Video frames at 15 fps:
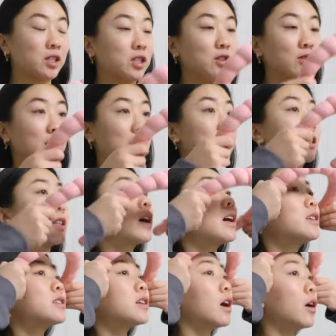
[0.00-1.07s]
to-do list
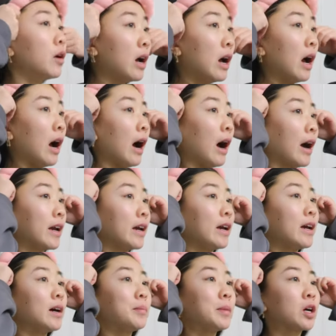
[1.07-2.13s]
today. So I
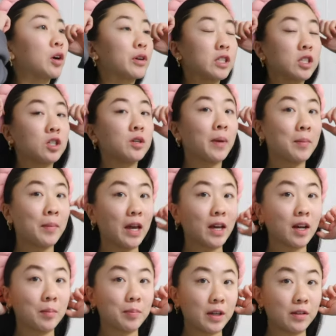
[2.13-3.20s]
am going to do my
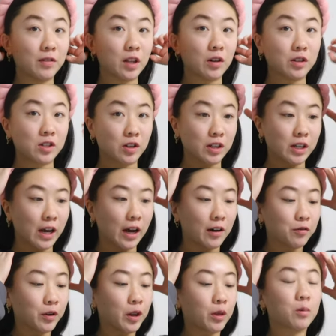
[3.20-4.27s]
makeup even though it's already
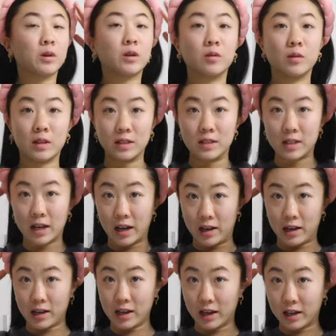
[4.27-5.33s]
halfway through the
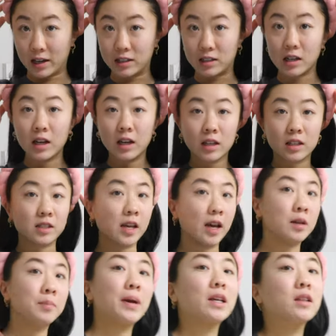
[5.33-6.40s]
day, and this
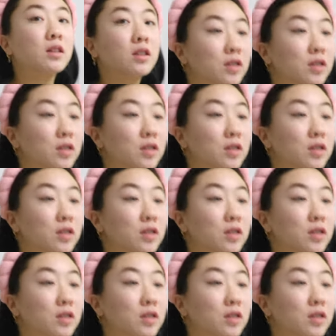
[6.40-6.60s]
headband